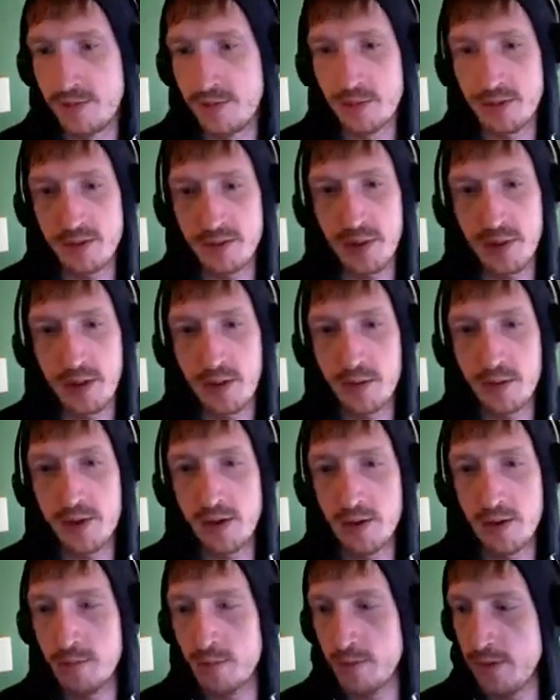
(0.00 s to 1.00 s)
wasn't powered
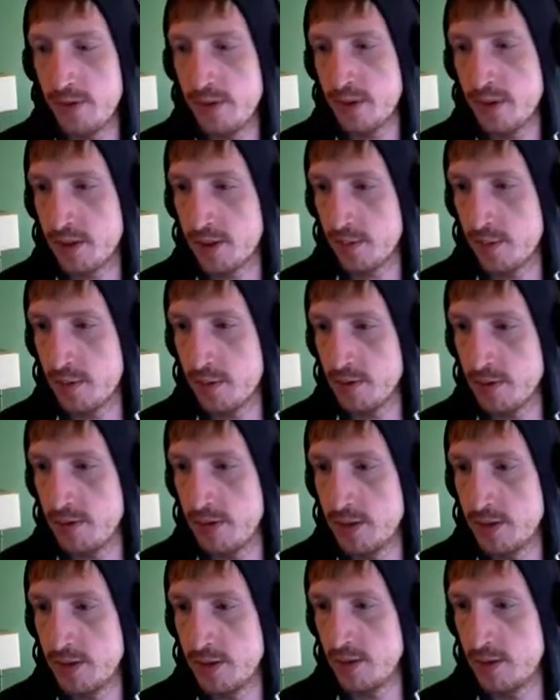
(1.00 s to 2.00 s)
up or anything. That barely
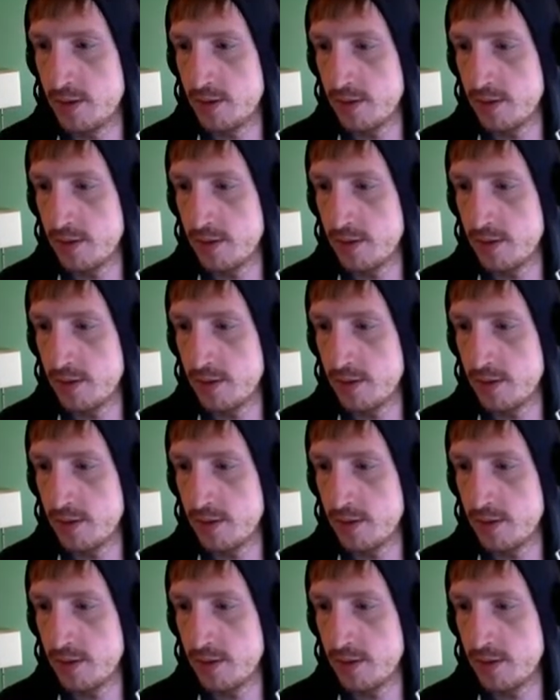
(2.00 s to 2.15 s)
did.